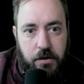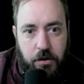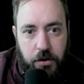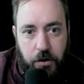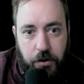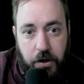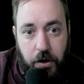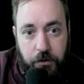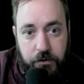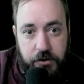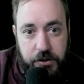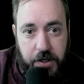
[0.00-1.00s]
or you know,
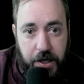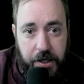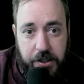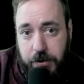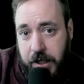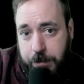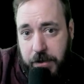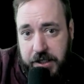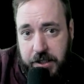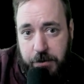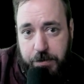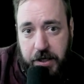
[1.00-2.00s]
just I get to like
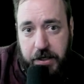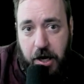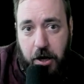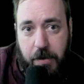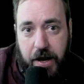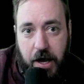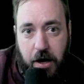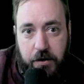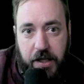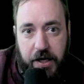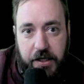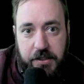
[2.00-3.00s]
basically pick out my
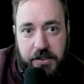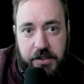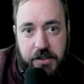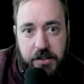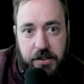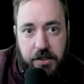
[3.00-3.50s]
outlines.